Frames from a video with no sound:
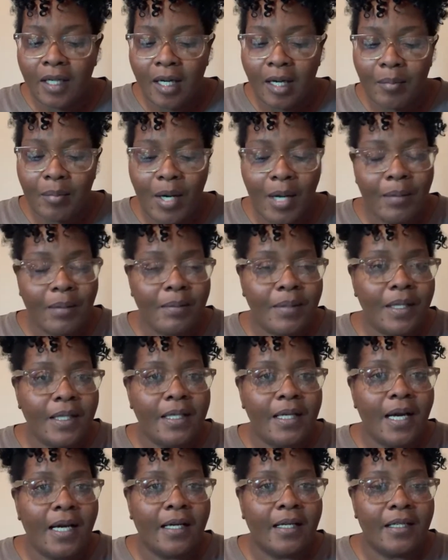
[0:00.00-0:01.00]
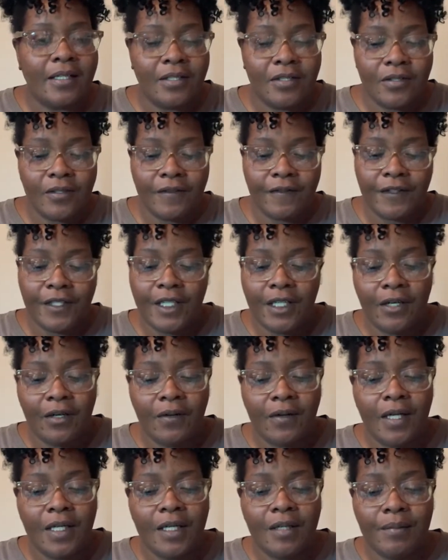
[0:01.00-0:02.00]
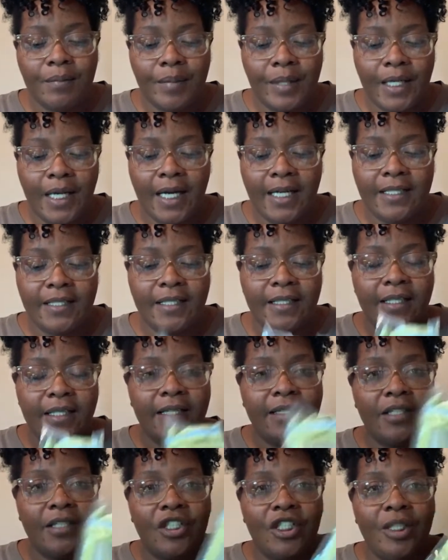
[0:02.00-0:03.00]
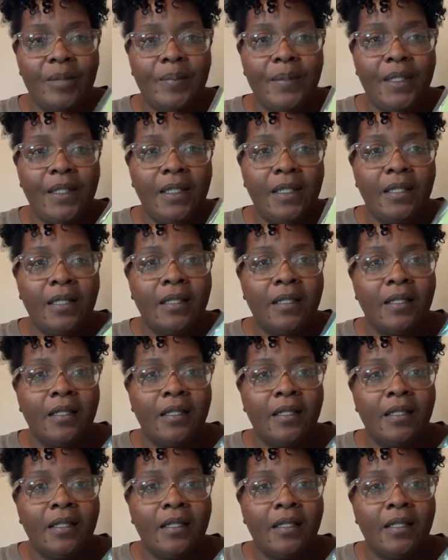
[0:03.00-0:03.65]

I'm probably not going to do a video on them, but I did get the cheapy